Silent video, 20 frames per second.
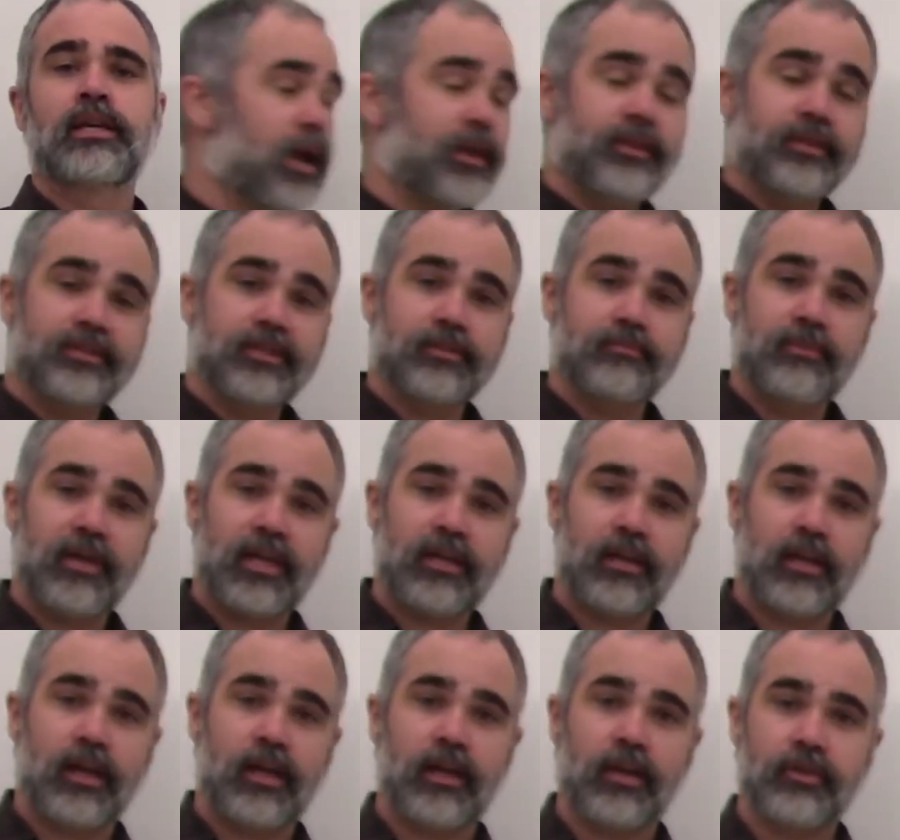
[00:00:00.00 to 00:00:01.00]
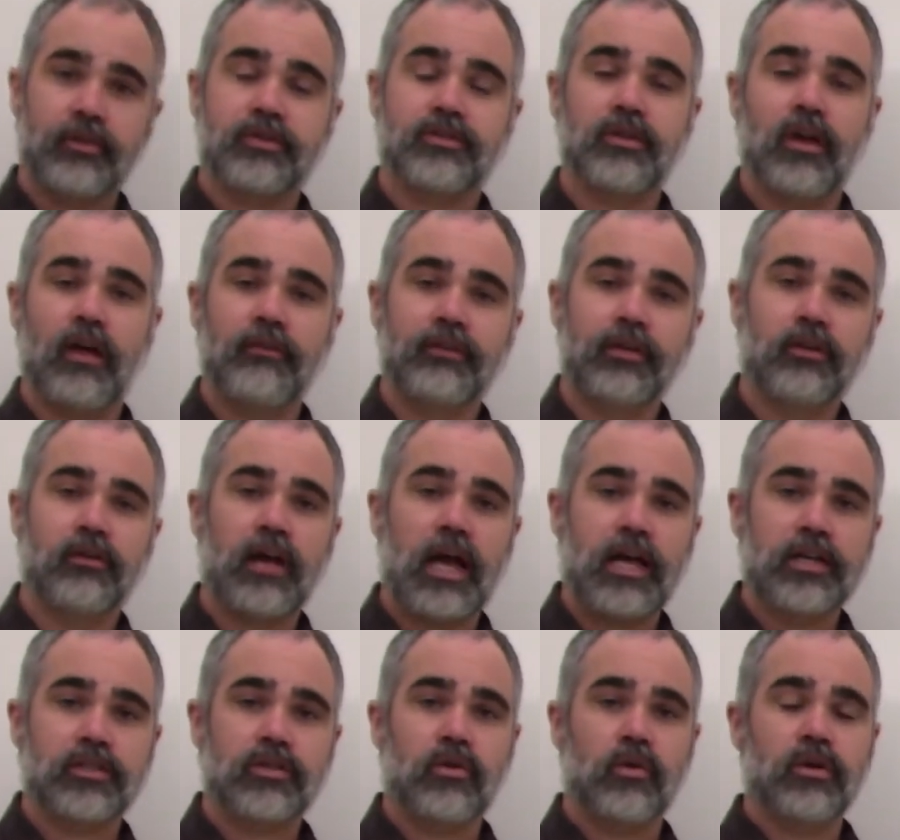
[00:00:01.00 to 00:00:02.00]
This has been another Solving
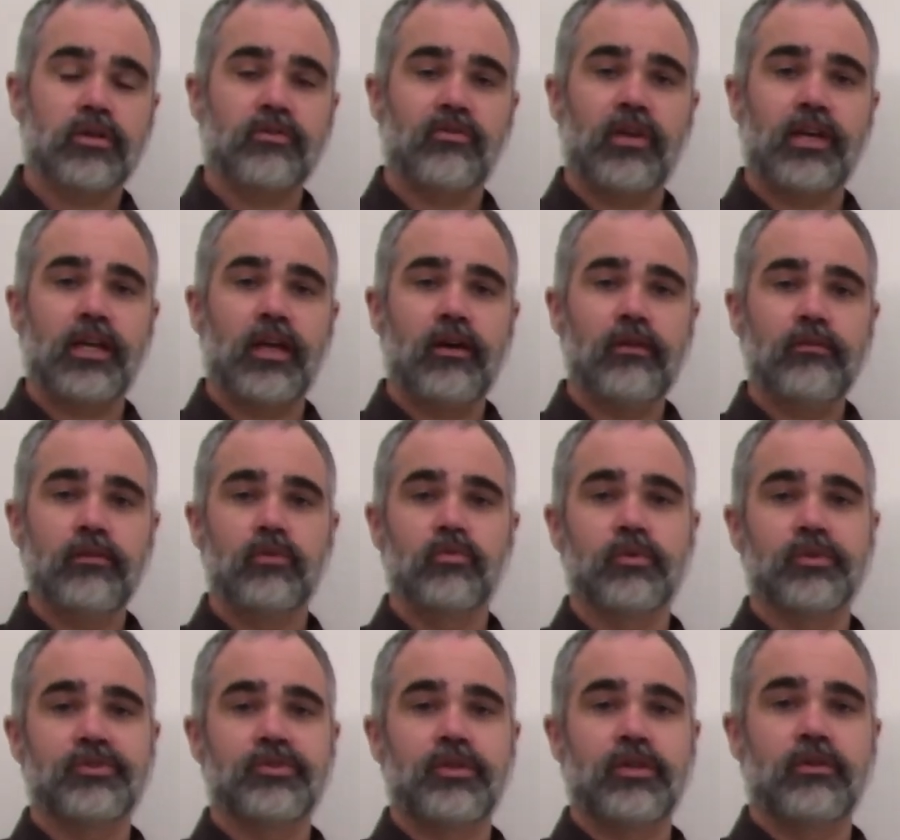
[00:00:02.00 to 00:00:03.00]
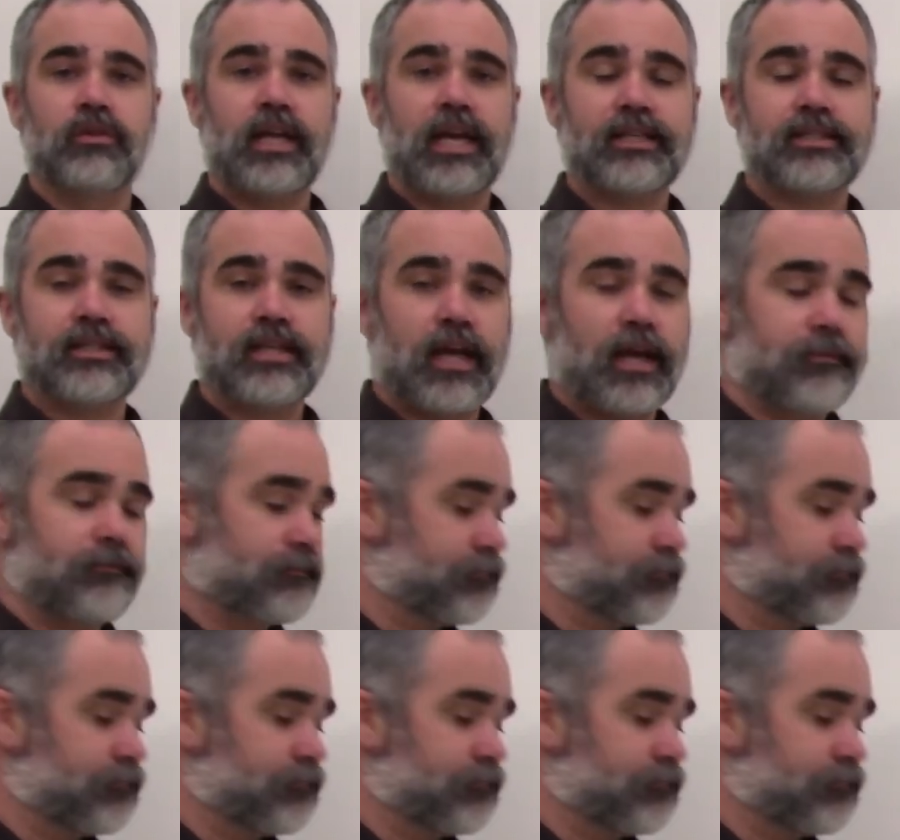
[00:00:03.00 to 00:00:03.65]
Crash Course video. We'll see you next time.